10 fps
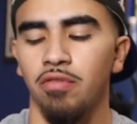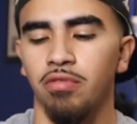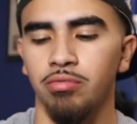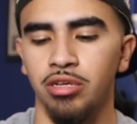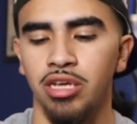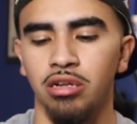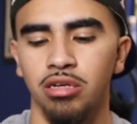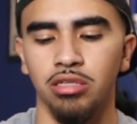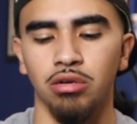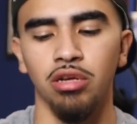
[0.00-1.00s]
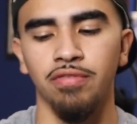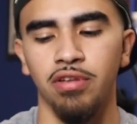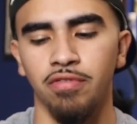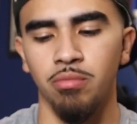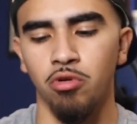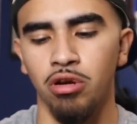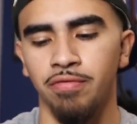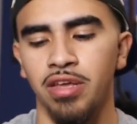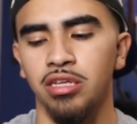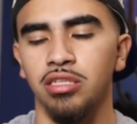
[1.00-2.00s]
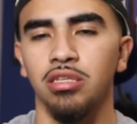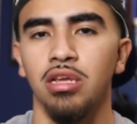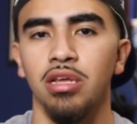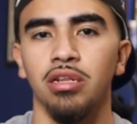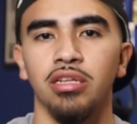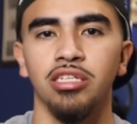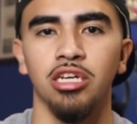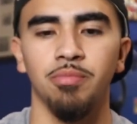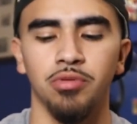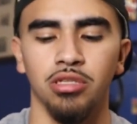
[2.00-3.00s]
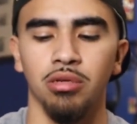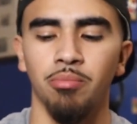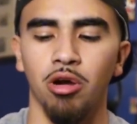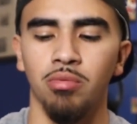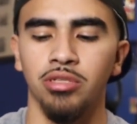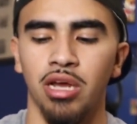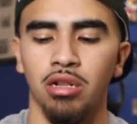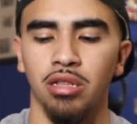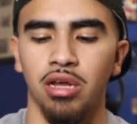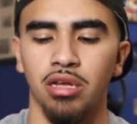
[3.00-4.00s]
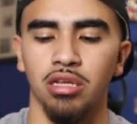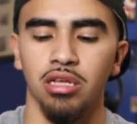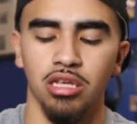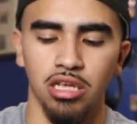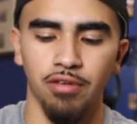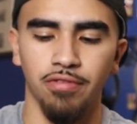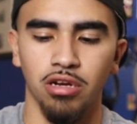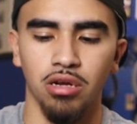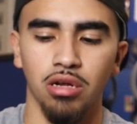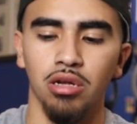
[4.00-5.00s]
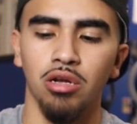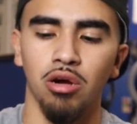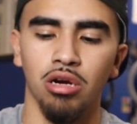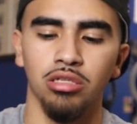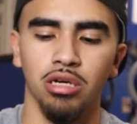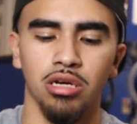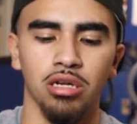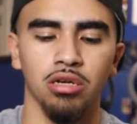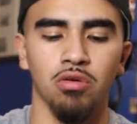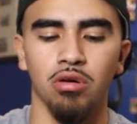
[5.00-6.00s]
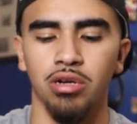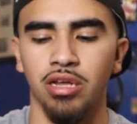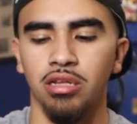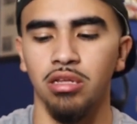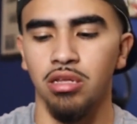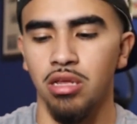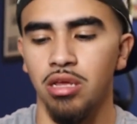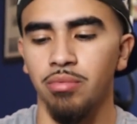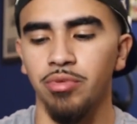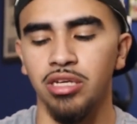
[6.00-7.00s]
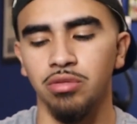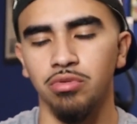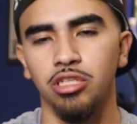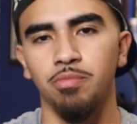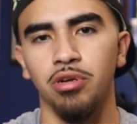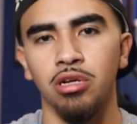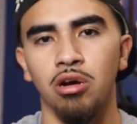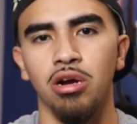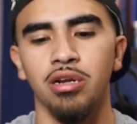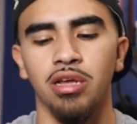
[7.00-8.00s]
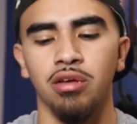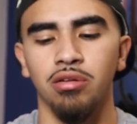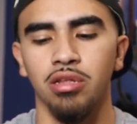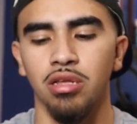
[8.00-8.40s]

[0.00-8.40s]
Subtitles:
For beginners, or even if you're more advanced, this helps barbers out a lot if your guards are color coordinated. Because once you put a guard down,